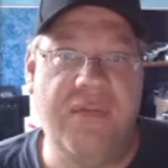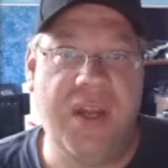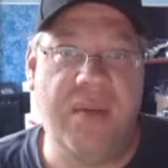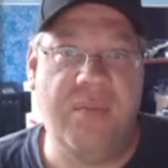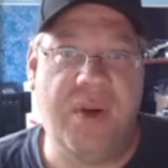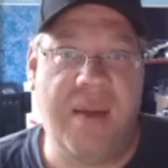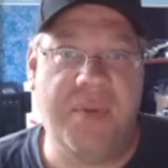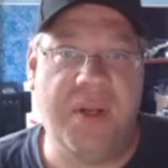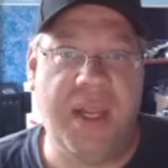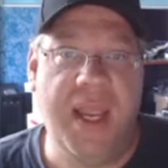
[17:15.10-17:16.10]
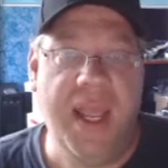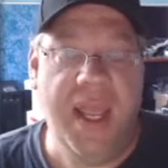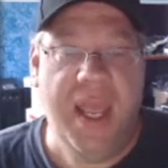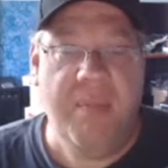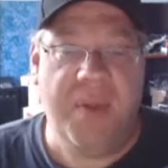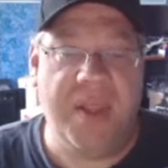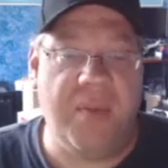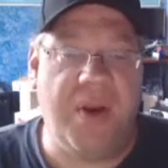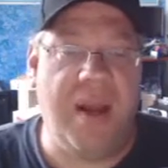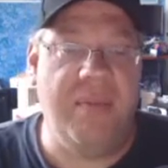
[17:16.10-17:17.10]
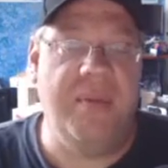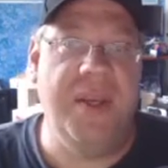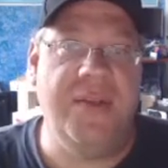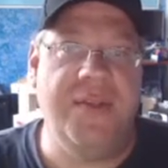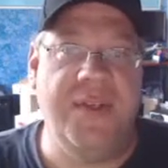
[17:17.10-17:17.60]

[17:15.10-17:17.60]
done properly. But the problem is,